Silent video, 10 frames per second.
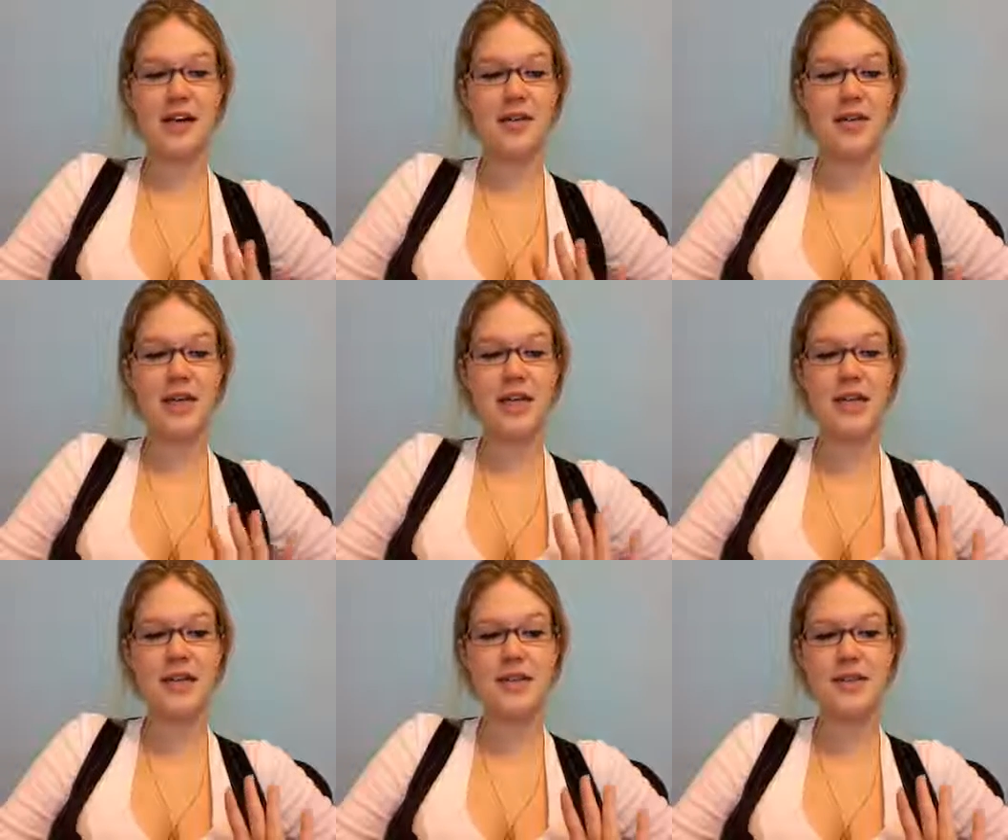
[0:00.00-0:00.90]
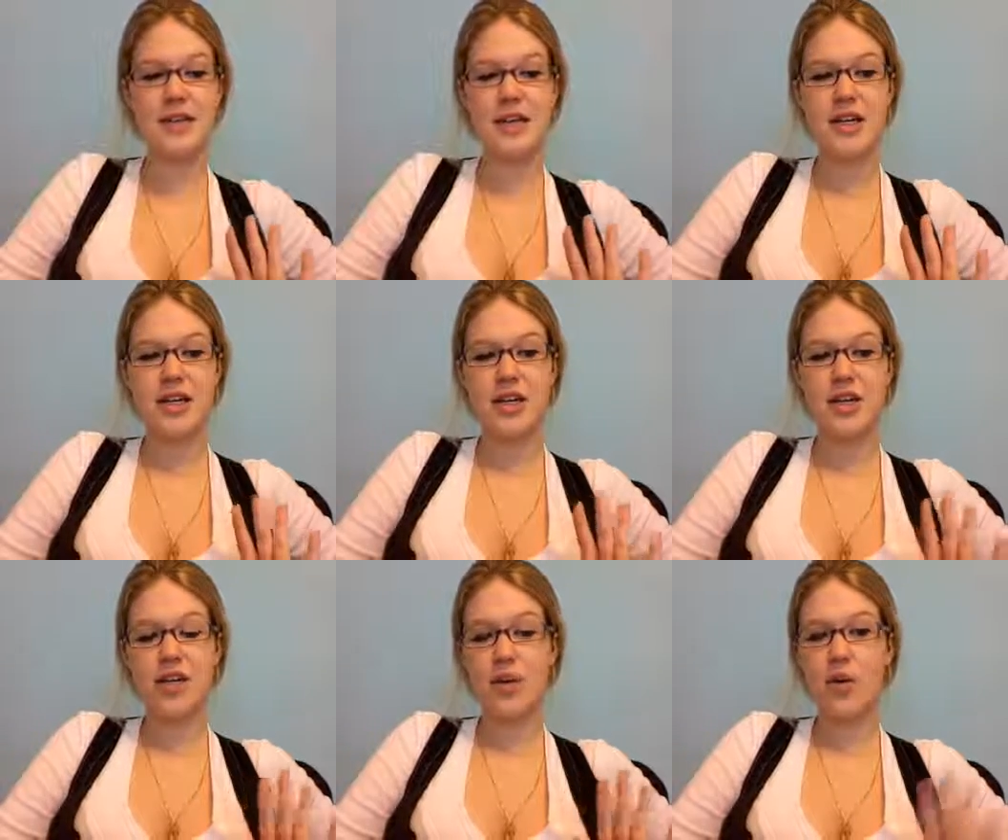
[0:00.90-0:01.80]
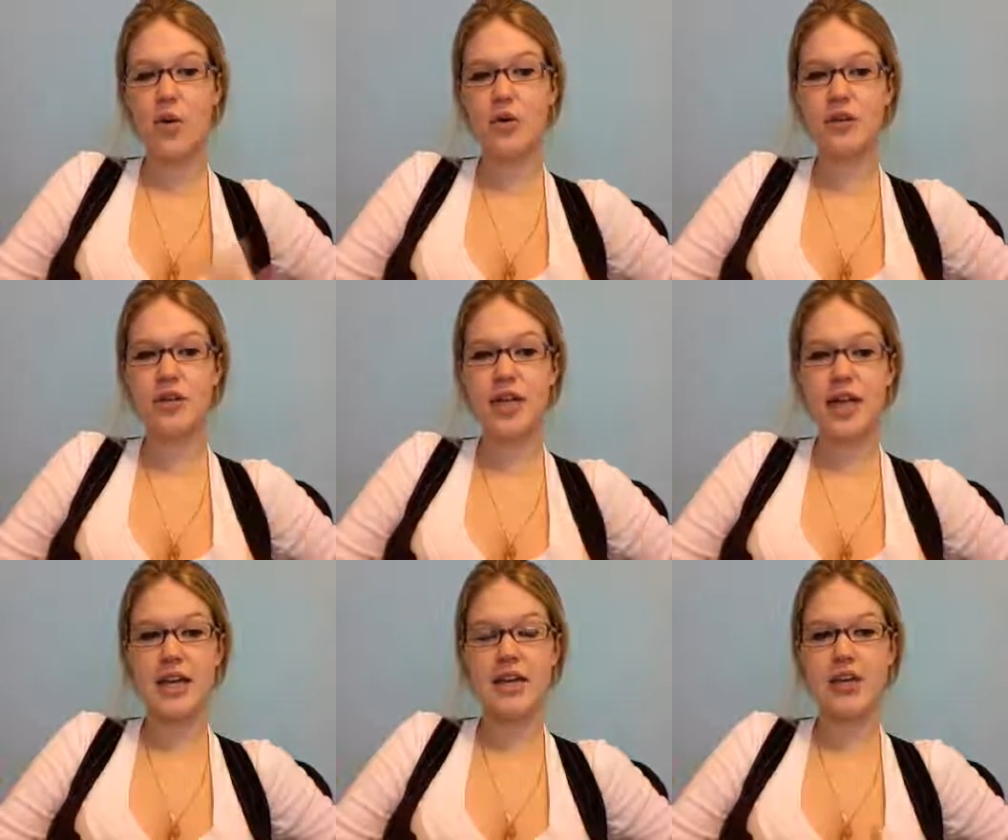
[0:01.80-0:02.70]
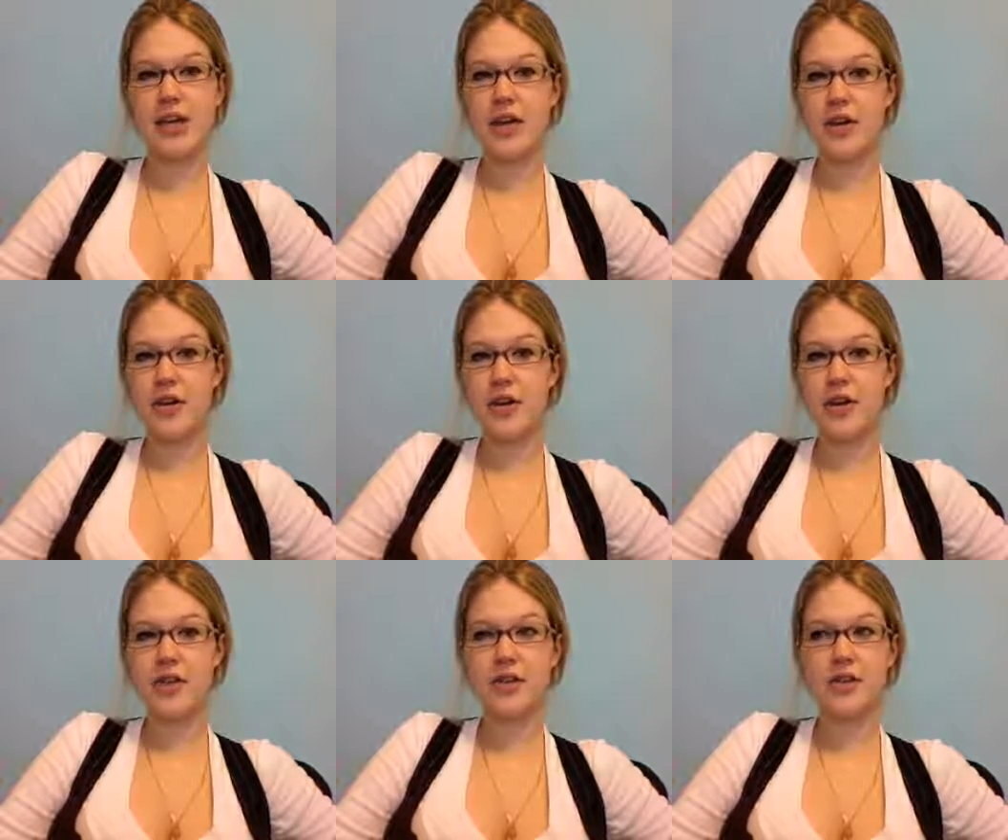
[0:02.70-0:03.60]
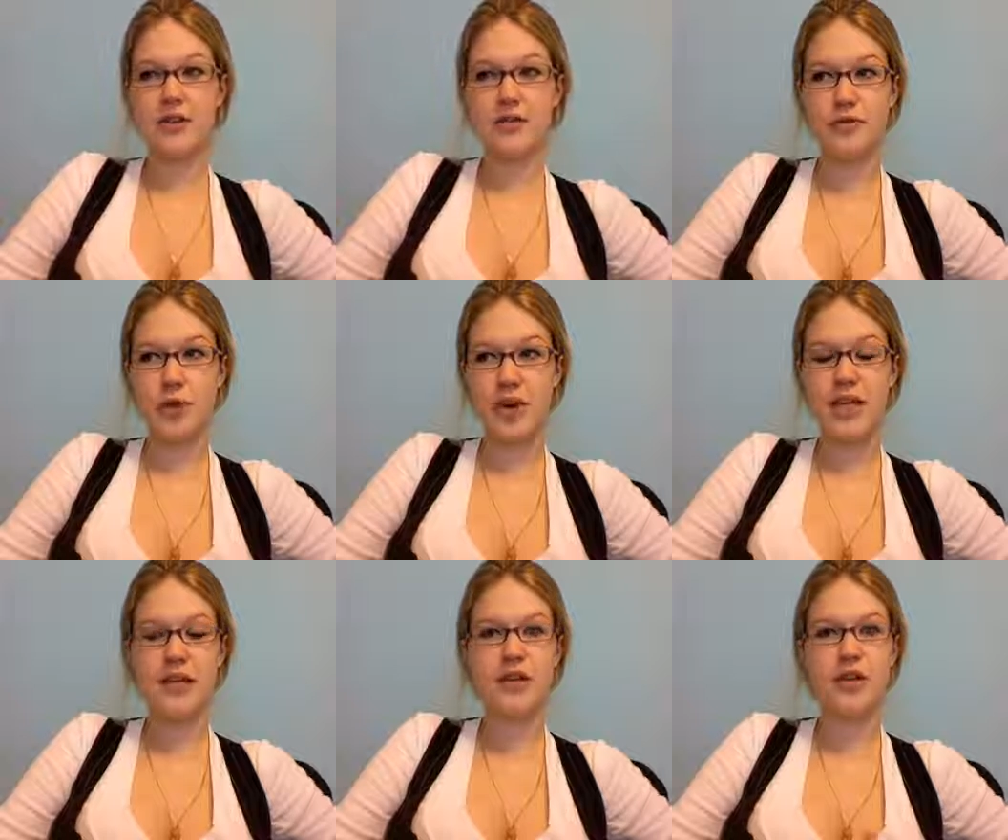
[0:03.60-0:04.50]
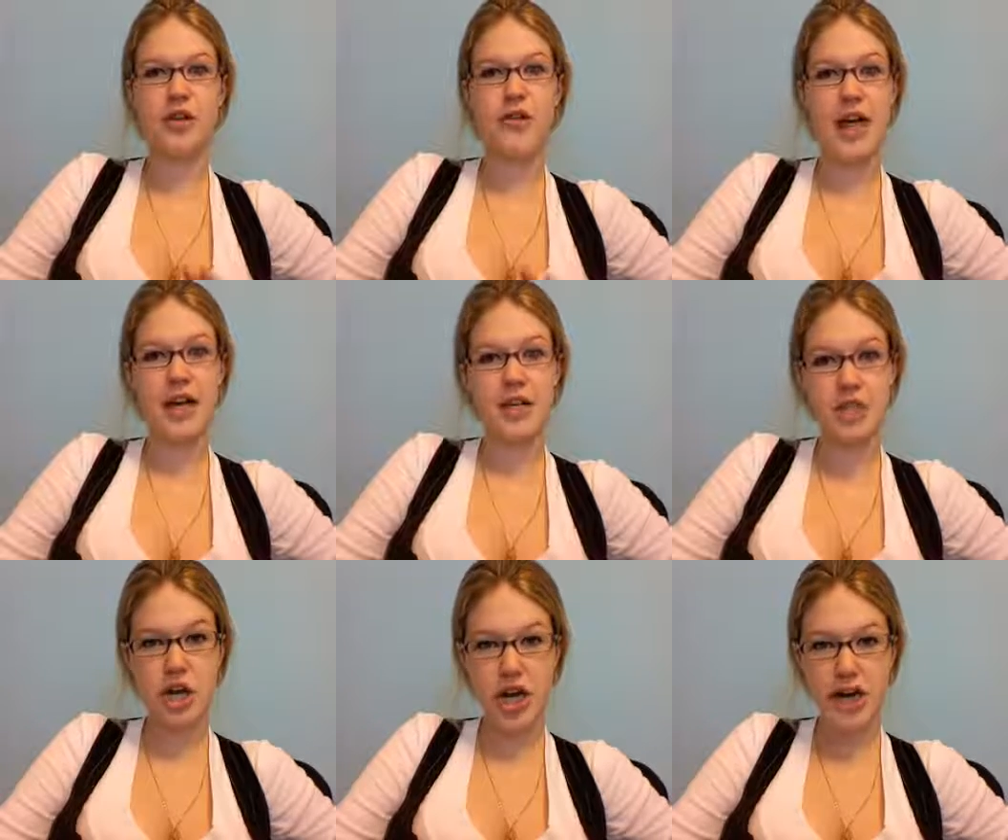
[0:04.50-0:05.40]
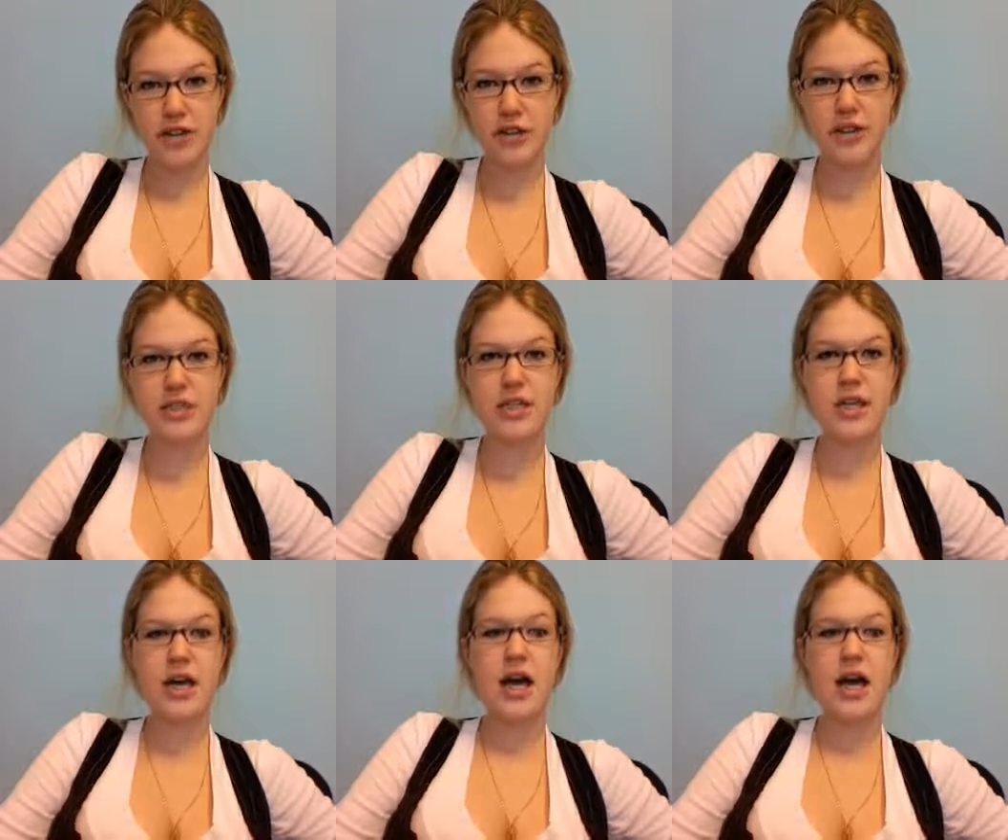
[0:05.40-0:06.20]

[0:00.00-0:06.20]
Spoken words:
Unless you're older, like in your late 30s, early 40s, or you've had a child,